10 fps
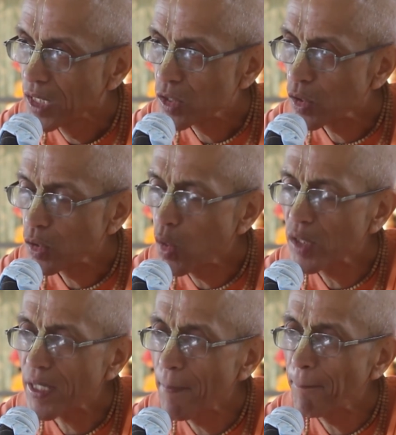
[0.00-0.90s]
So
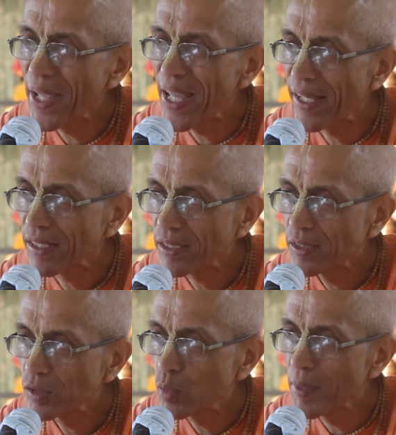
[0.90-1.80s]
don't compare
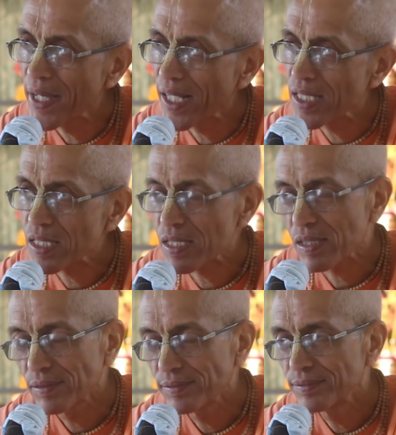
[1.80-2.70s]
Kumāra's
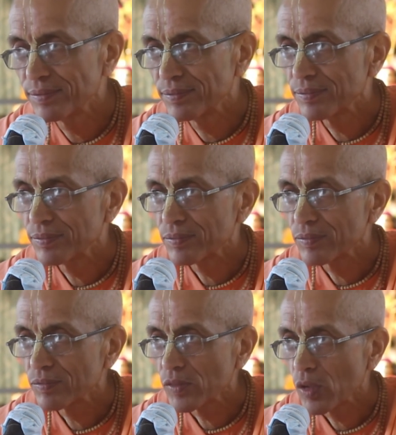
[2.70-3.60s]

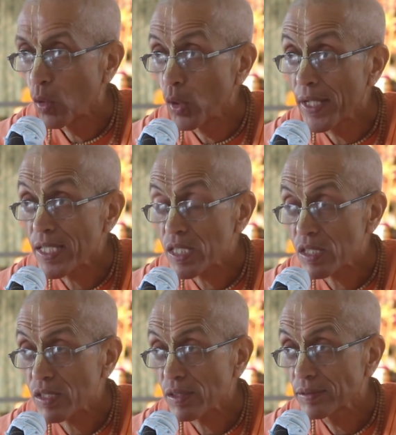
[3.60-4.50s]

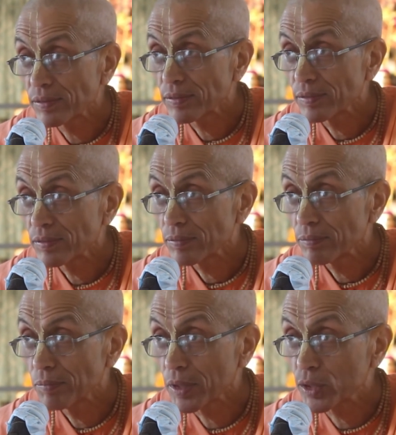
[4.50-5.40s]
oldest,
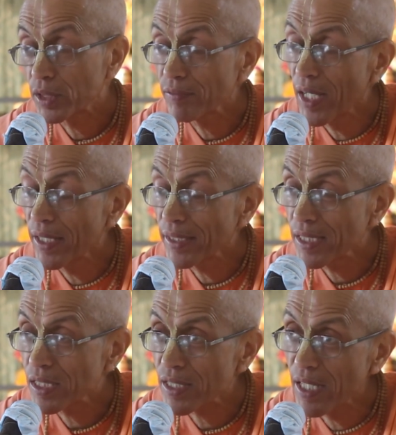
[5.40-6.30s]
but Shiva
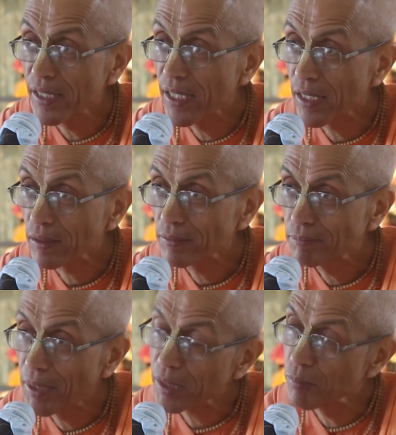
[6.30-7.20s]
is younger
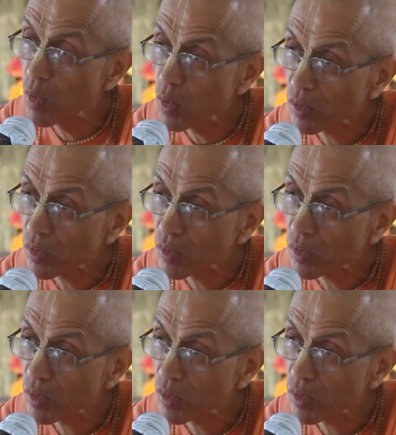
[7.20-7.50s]
but more